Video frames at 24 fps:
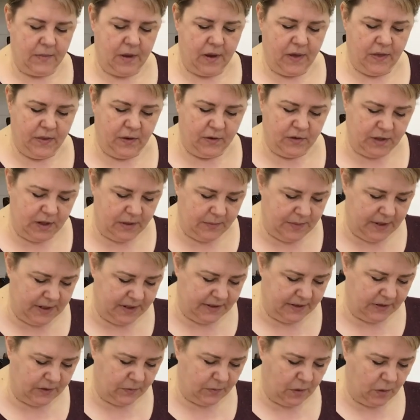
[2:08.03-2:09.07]
There's going to be
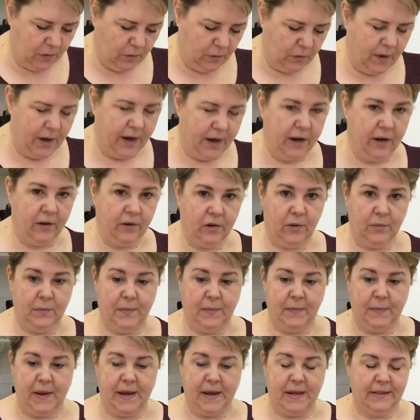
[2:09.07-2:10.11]
some regular
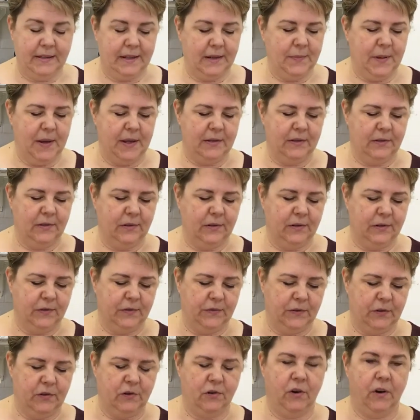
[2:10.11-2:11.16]
basic pencils for
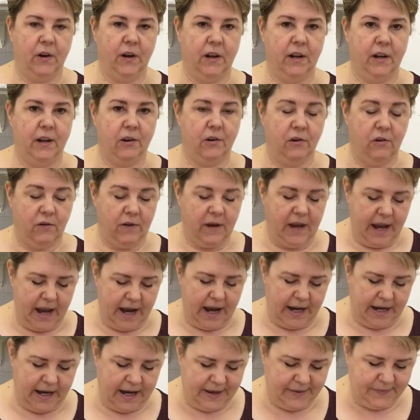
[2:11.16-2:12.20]
drawing and
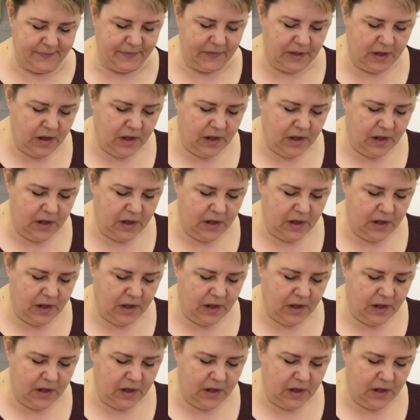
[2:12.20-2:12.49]
creating.